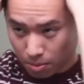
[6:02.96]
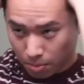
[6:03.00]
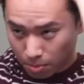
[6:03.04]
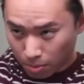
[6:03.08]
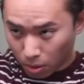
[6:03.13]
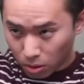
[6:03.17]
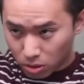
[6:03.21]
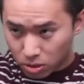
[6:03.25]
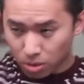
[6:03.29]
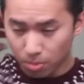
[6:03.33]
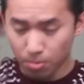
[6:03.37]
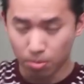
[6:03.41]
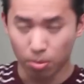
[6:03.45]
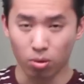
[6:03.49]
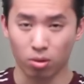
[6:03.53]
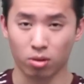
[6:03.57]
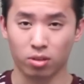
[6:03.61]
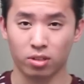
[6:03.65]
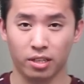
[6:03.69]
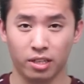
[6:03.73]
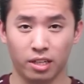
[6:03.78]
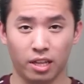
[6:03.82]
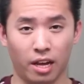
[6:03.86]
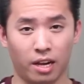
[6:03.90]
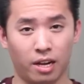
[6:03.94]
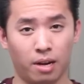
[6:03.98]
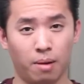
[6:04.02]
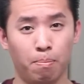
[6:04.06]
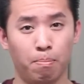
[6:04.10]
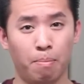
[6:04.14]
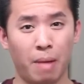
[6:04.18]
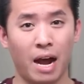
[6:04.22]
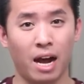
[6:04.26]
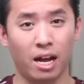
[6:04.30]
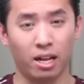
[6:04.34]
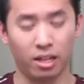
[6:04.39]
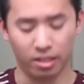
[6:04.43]
most importantly like a
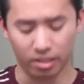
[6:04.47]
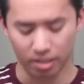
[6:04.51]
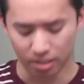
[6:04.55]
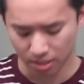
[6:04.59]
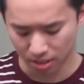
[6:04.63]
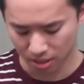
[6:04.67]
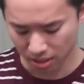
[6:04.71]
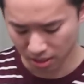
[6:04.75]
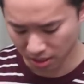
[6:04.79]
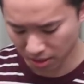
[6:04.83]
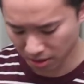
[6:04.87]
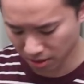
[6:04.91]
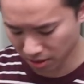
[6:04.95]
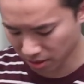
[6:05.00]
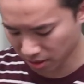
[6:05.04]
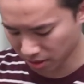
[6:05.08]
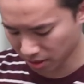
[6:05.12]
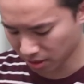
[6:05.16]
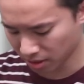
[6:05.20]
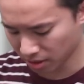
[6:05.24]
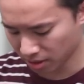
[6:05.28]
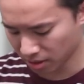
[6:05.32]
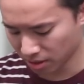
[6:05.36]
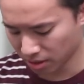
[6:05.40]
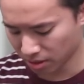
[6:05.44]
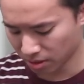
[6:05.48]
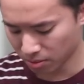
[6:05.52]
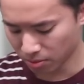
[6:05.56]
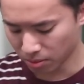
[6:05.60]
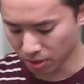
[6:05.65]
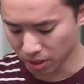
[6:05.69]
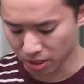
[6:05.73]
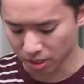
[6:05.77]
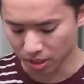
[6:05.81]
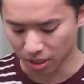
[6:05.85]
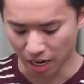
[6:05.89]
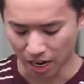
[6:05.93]
balance
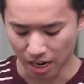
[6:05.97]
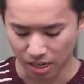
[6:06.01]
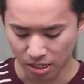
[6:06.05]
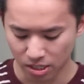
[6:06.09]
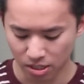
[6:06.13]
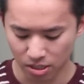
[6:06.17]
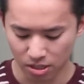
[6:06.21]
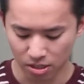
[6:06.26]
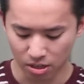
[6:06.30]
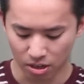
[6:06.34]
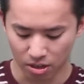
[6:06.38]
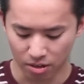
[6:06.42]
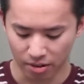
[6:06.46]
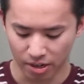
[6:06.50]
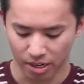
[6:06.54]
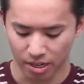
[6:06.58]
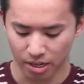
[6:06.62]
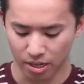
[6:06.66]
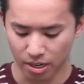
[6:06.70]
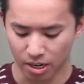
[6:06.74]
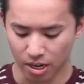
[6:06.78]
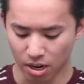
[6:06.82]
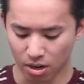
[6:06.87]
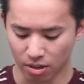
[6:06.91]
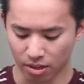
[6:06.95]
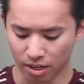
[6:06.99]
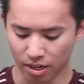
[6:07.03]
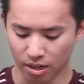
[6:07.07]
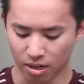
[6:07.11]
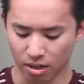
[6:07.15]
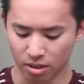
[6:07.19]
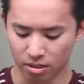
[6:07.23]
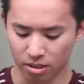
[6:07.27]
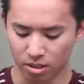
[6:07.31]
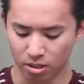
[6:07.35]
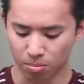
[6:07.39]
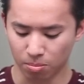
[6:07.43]
which as you already know like
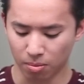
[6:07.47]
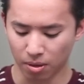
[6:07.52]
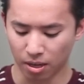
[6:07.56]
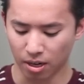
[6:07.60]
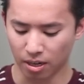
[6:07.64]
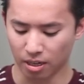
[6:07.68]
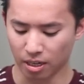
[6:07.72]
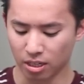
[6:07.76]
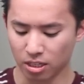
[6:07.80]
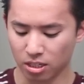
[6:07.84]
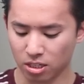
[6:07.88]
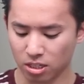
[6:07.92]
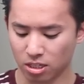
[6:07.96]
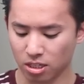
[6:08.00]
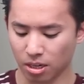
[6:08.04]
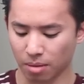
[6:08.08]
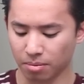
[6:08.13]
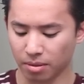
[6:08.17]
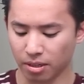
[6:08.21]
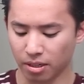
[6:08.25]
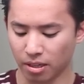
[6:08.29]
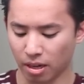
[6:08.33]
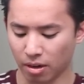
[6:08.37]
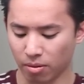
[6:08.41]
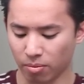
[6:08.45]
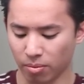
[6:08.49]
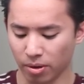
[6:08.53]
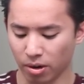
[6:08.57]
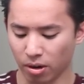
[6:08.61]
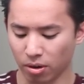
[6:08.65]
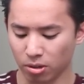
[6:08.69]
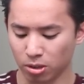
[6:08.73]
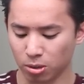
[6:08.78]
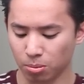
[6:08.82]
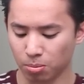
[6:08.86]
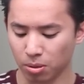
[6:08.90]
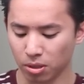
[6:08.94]
on this blog this is something like we
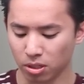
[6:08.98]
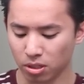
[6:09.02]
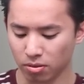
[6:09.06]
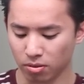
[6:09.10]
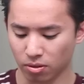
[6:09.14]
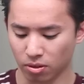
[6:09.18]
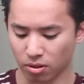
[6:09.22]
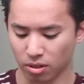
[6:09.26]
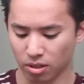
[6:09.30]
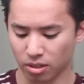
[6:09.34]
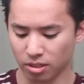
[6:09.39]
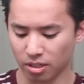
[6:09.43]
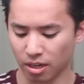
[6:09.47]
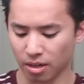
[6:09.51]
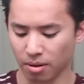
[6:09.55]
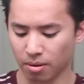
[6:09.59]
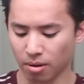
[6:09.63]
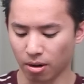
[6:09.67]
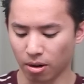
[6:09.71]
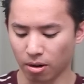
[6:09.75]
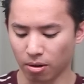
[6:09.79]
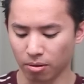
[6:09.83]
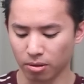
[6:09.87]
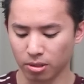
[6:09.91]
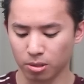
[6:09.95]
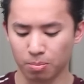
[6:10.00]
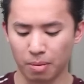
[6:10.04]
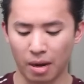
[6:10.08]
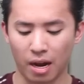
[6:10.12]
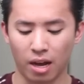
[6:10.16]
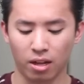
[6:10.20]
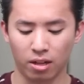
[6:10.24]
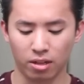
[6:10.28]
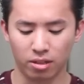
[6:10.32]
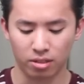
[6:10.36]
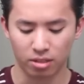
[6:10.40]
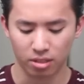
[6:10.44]
always push for it's like always
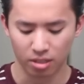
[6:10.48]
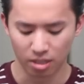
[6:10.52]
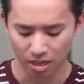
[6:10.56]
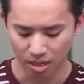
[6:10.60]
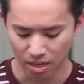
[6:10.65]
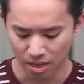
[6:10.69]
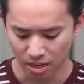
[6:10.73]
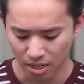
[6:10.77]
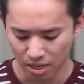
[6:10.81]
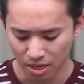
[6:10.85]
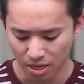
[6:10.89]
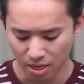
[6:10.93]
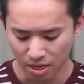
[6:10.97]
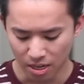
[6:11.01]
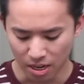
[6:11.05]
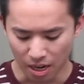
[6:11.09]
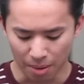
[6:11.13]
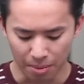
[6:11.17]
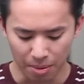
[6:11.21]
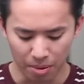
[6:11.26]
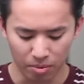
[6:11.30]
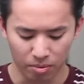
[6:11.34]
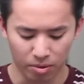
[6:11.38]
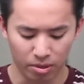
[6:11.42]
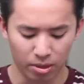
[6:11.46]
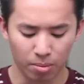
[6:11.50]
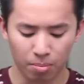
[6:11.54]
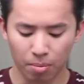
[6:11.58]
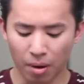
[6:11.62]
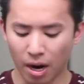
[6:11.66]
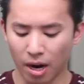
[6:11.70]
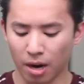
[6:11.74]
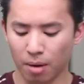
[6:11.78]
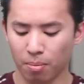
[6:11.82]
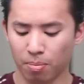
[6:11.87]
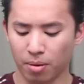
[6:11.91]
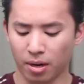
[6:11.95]
balance i mean when you
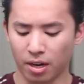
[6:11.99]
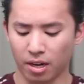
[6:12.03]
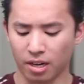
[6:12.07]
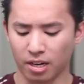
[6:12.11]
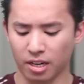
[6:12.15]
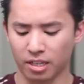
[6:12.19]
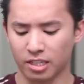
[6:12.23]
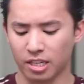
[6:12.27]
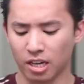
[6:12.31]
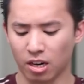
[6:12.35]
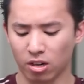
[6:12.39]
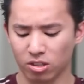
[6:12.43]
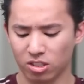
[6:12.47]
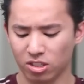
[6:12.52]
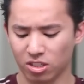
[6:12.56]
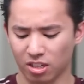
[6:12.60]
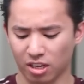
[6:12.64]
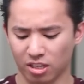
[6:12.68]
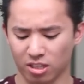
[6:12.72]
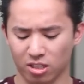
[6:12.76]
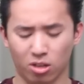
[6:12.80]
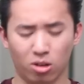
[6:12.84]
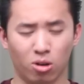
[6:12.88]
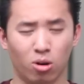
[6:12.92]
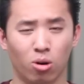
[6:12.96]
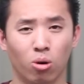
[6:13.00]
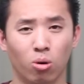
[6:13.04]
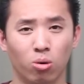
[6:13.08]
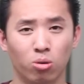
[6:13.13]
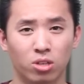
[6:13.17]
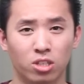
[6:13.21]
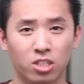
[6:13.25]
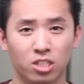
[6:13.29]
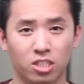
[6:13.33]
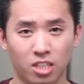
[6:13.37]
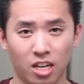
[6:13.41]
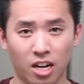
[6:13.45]
buy a product it tells you like the
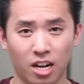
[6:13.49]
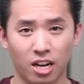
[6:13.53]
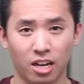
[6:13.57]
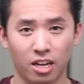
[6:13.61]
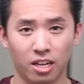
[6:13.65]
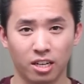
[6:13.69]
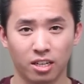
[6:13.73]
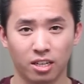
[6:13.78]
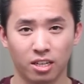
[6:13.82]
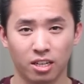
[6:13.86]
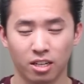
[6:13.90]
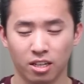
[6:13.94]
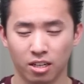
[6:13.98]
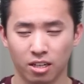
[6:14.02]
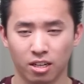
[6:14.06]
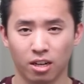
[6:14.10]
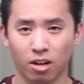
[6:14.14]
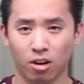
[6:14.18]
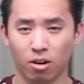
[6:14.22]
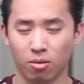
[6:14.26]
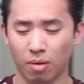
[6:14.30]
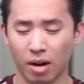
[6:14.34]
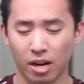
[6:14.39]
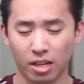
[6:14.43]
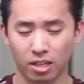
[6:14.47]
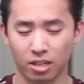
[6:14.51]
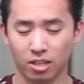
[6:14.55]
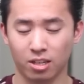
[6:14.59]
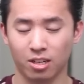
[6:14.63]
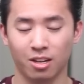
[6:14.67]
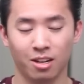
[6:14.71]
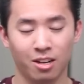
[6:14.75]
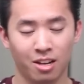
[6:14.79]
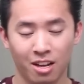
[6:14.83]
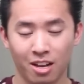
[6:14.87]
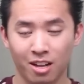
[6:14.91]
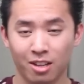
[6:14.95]
hold shine or rather
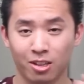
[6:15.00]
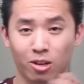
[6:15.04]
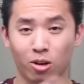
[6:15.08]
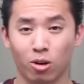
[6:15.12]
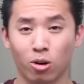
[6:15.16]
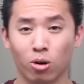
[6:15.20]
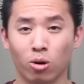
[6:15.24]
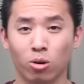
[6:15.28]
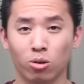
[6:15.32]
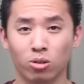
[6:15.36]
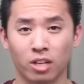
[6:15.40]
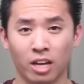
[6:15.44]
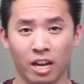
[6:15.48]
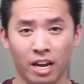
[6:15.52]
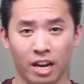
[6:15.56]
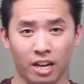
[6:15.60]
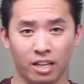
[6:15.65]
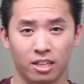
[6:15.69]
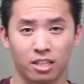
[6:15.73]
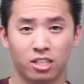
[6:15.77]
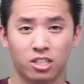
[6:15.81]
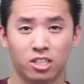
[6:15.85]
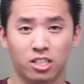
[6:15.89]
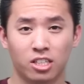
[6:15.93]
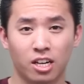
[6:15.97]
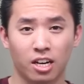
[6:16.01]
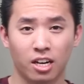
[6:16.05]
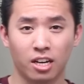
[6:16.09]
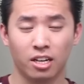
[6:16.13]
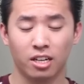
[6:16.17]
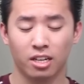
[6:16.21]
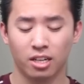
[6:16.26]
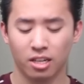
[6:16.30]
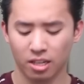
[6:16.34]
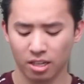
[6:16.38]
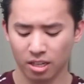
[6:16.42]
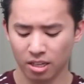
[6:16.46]
the hold and the
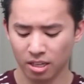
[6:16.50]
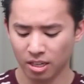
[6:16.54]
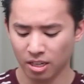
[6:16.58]
shine